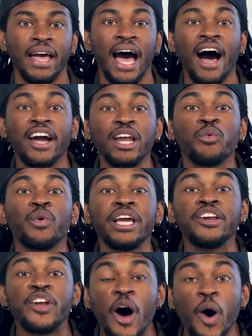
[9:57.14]
How can we
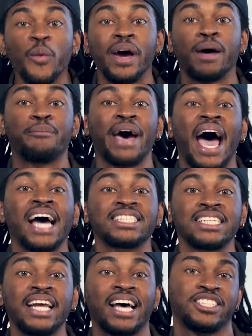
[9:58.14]
know when a
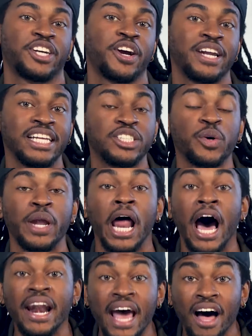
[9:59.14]
passion has turned into an
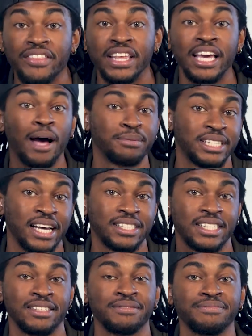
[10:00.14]
unhealthy obsession?